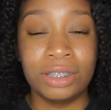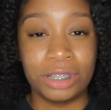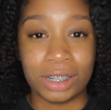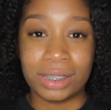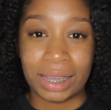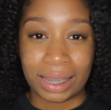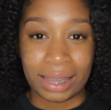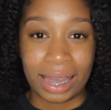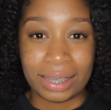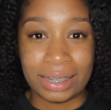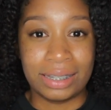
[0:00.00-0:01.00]
just like
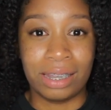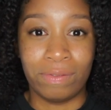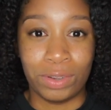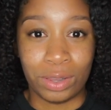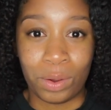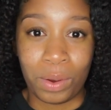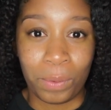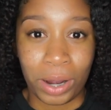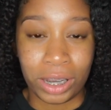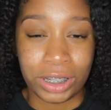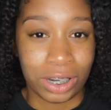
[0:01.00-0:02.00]
that to see if you know it,
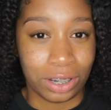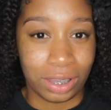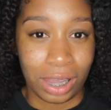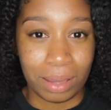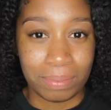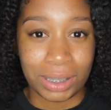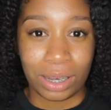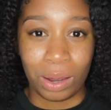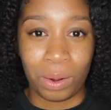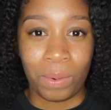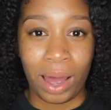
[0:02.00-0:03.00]
watching your lips.
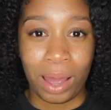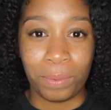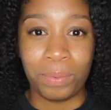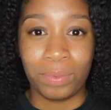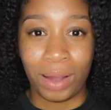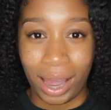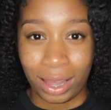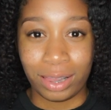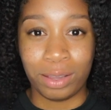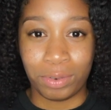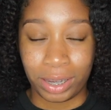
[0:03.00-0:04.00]
So I
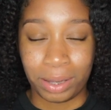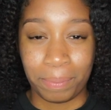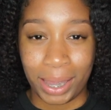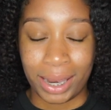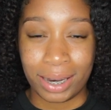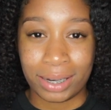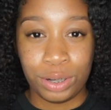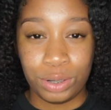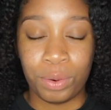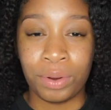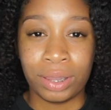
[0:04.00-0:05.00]
highly recommend
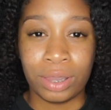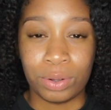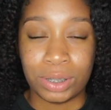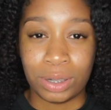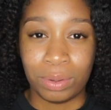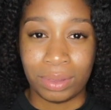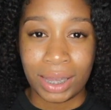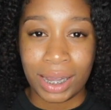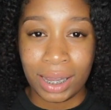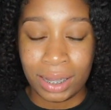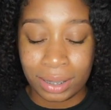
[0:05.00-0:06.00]
knowing those two
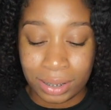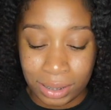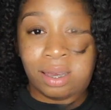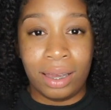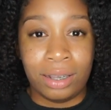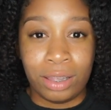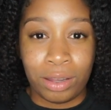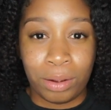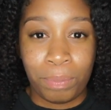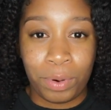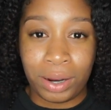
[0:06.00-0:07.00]
things.
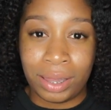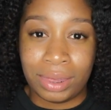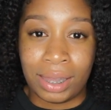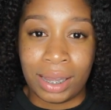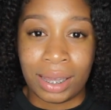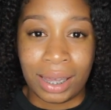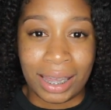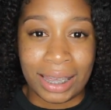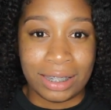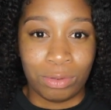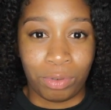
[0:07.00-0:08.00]
Another important thing
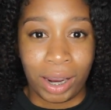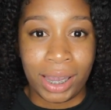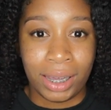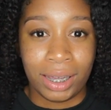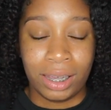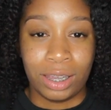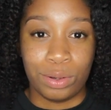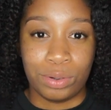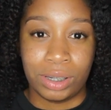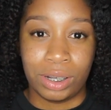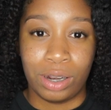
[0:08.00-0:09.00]
is rank. You
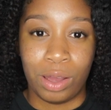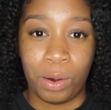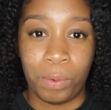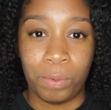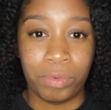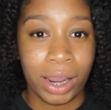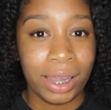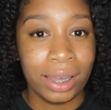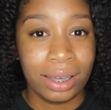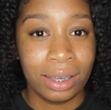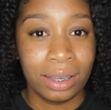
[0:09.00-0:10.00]
should know
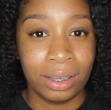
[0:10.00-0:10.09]
rank.